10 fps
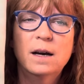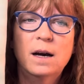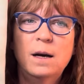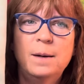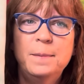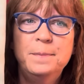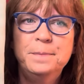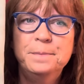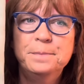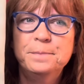
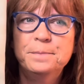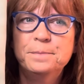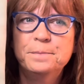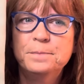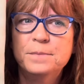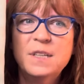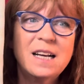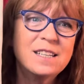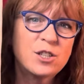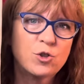Um,
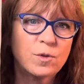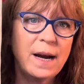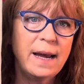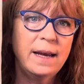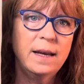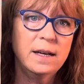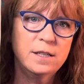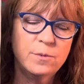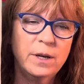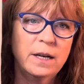not as gray
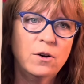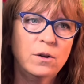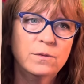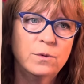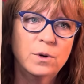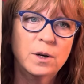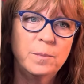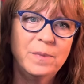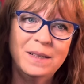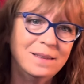as what it called
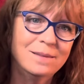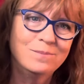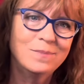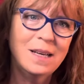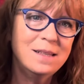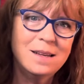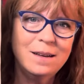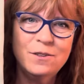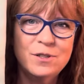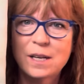for, but it's
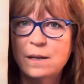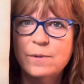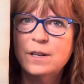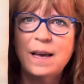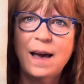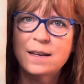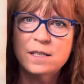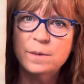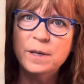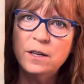not used anywhere that
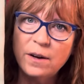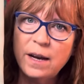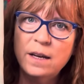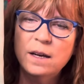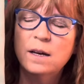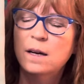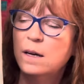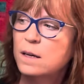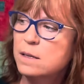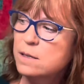has to be gray.
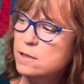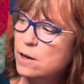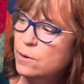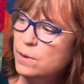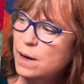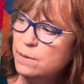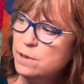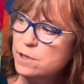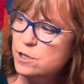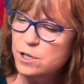So that
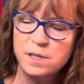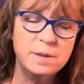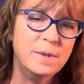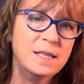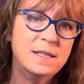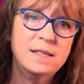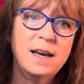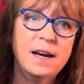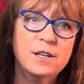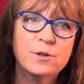was just in my
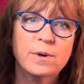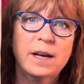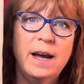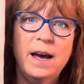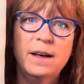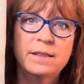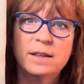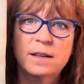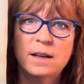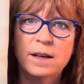stash what I had
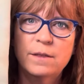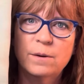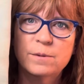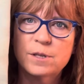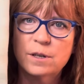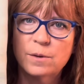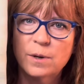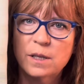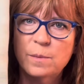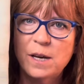that I thought was going to
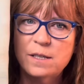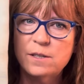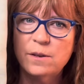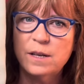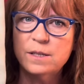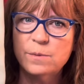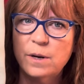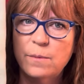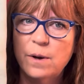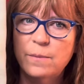work the best. So that's what
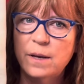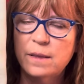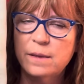I went with.